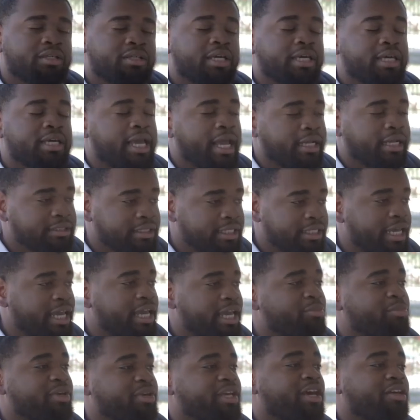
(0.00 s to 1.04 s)
Yeah, a gangster
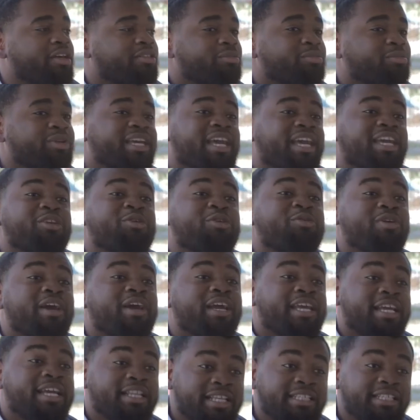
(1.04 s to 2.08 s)
can be healthy. But
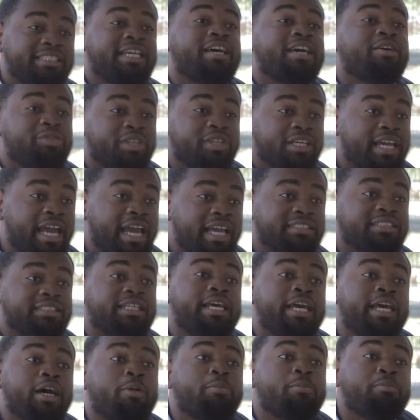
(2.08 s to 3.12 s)
can this healthy gangster
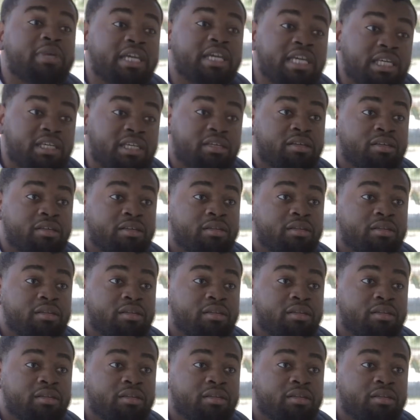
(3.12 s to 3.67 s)
help me?